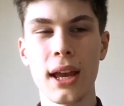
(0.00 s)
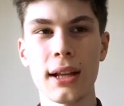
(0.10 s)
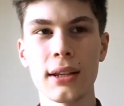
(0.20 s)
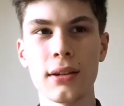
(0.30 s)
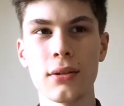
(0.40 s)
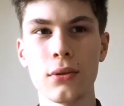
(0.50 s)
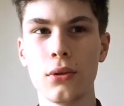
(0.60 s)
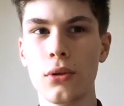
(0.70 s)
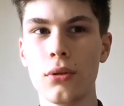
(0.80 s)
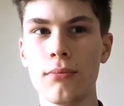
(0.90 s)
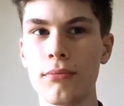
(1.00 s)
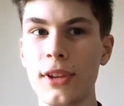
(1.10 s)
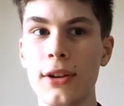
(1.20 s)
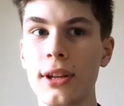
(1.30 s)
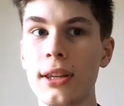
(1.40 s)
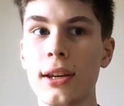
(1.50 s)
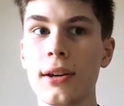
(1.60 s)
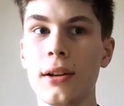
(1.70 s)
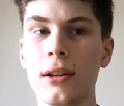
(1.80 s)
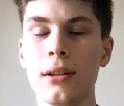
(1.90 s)
Hannah, or Neon Indie
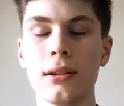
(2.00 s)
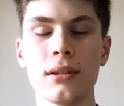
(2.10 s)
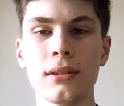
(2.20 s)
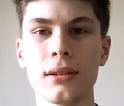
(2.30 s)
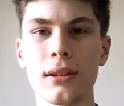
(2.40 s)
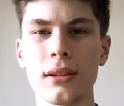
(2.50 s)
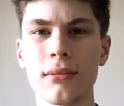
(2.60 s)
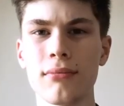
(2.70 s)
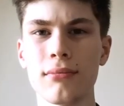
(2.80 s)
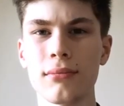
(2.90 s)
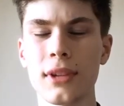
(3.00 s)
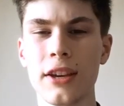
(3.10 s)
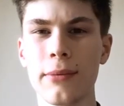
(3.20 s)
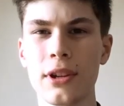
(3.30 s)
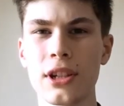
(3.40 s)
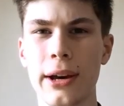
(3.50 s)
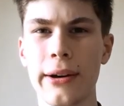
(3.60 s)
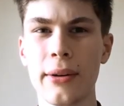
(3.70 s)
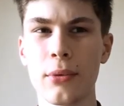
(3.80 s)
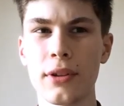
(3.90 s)
Girl, gave me a
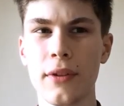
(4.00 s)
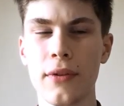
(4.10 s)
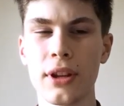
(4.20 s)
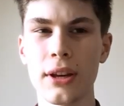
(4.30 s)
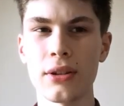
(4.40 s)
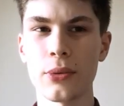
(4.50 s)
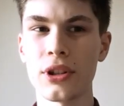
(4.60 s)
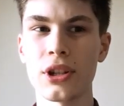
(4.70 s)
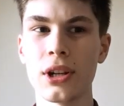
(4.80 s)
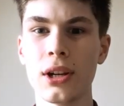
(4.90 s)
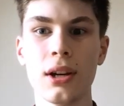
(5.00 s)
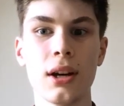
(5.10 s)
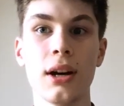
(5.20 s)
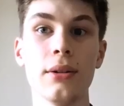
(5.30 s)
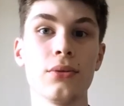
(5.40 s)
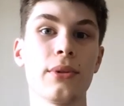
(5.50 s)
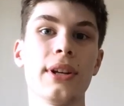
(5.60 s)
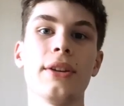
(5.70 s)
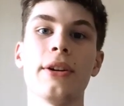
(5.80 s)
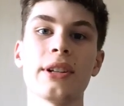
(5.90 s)
shout out in one of her videos, which I was
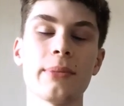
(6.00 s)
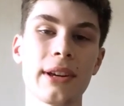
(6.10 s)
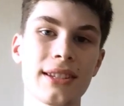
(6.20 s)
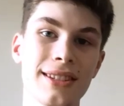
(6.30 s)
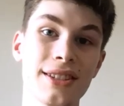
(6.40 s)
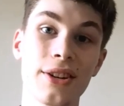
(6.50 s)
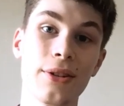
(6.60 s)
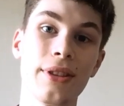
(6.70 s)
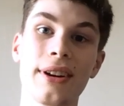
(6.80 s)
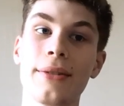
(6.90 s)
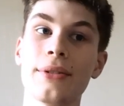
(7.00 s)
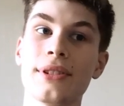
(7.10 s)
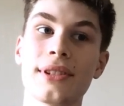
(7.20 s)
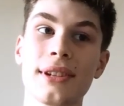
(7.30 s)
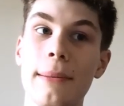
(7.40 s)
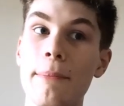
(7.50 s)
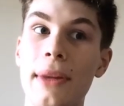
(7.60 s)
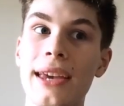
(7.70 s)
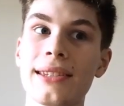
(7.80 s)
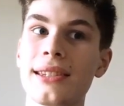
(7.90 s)
really not expecting, so that was
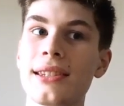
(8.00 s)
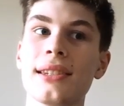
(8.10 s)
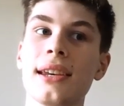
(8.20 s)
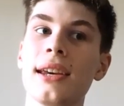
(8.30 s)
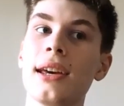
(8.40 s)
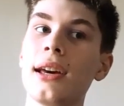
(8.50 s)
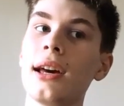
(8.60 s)
amazing to see.